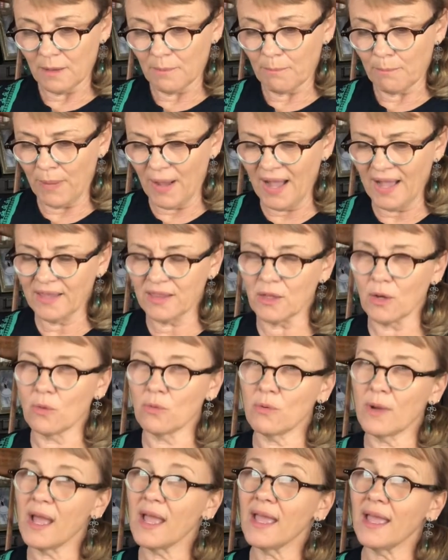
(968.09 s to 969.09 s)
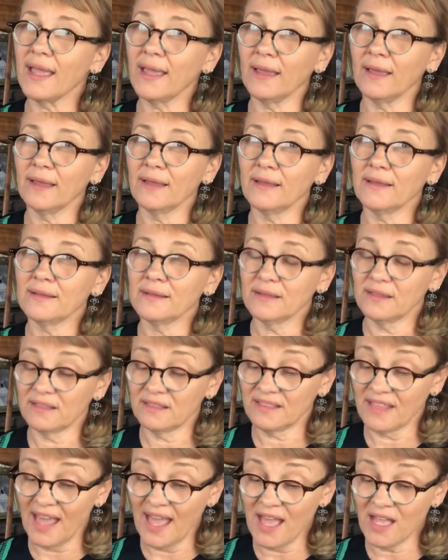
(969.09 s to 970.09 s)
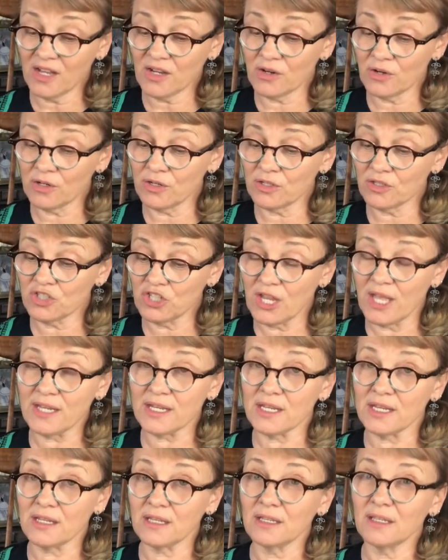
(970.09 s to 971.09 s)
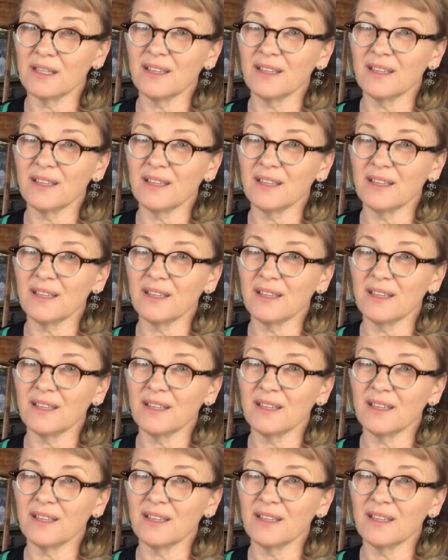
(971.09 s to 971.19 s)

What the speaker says: By the way, that girl Jenna